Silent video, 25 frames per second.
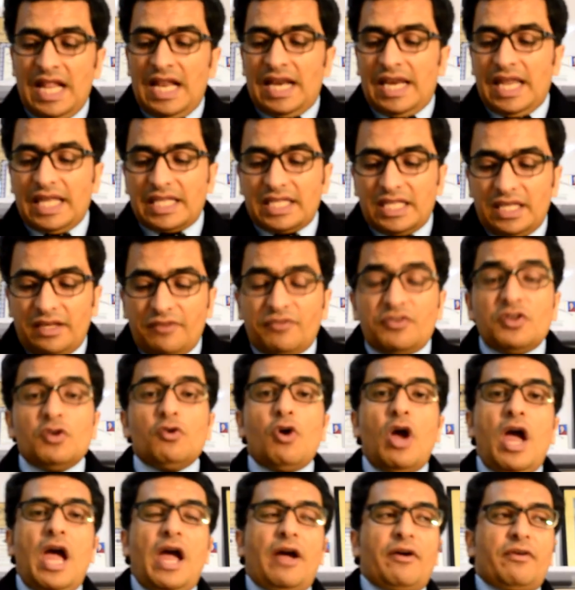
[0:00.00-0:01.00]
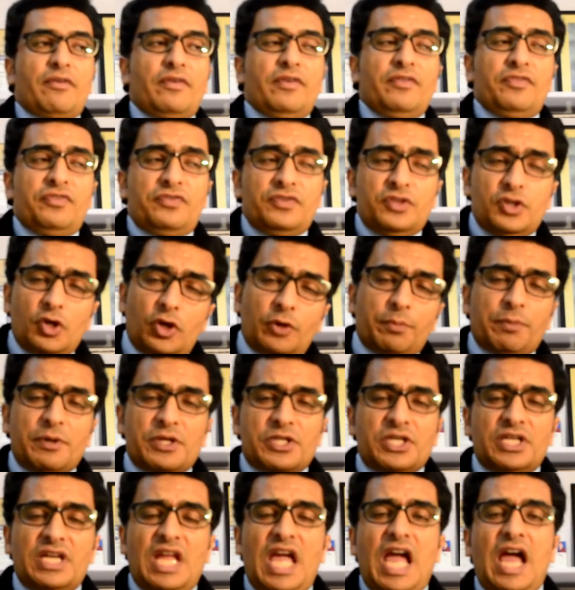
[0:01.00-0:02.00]
Like if your
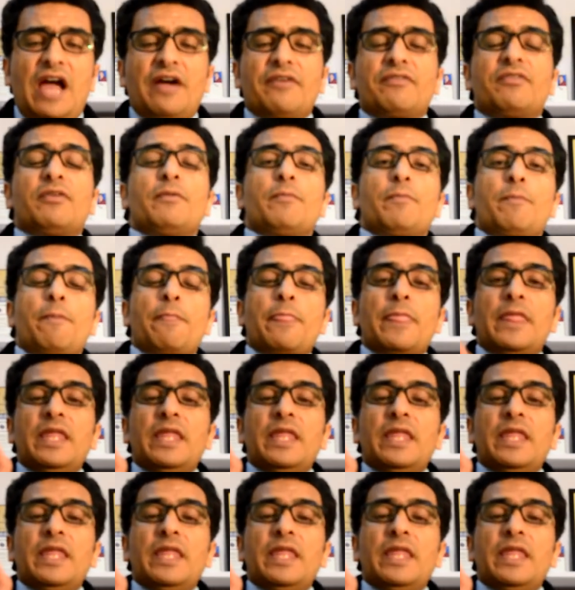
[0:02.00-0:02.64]
patient have